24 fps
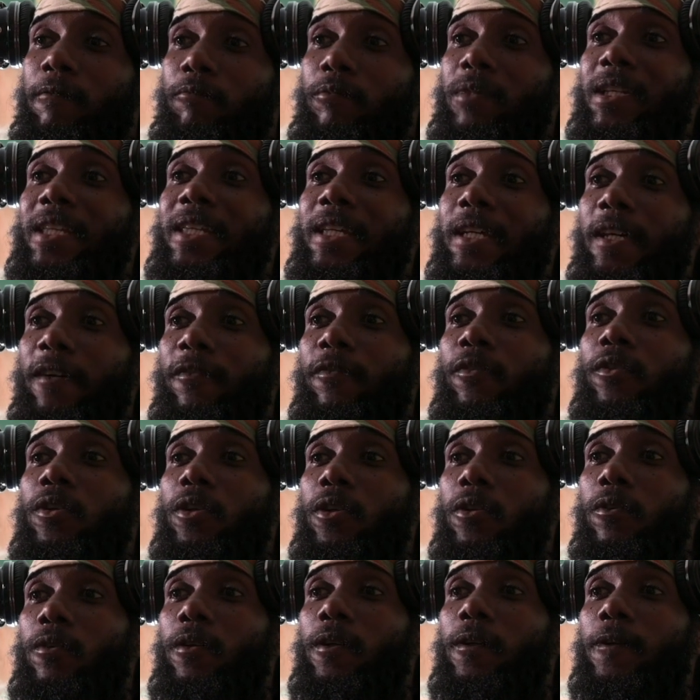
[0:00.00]
Be
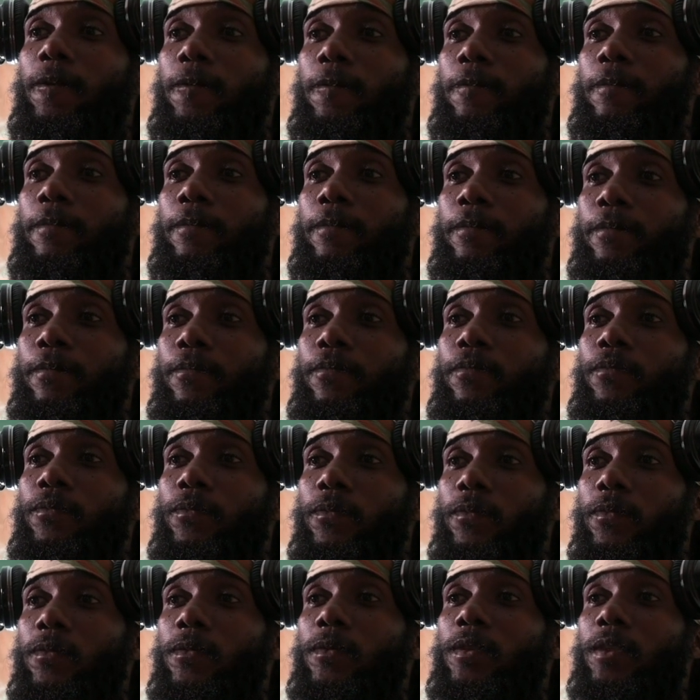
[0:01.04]
careful, though.
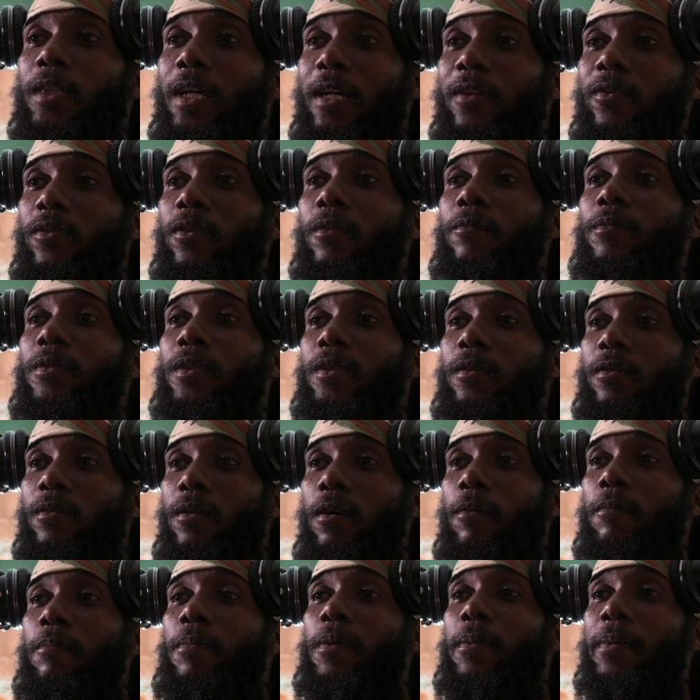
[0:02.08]
Because
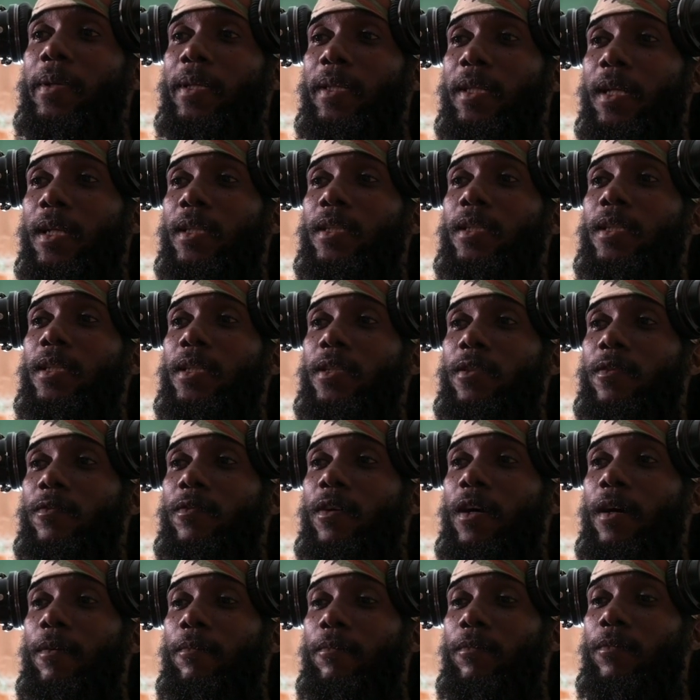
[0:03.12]
some people take things
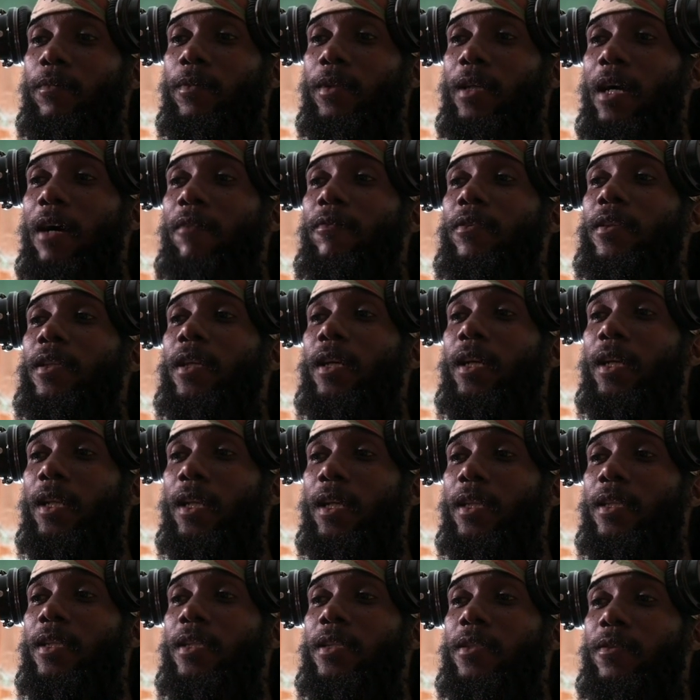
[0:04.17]
from, you have to take
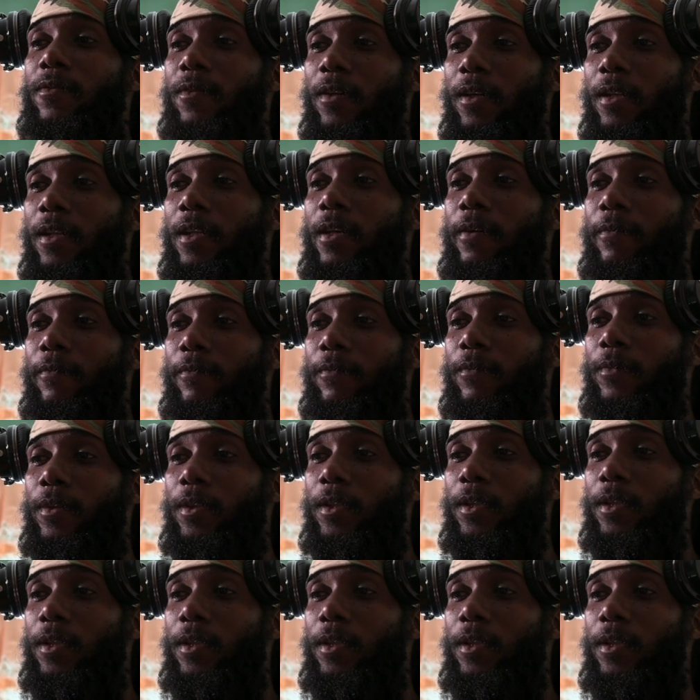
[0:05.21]
other things from them.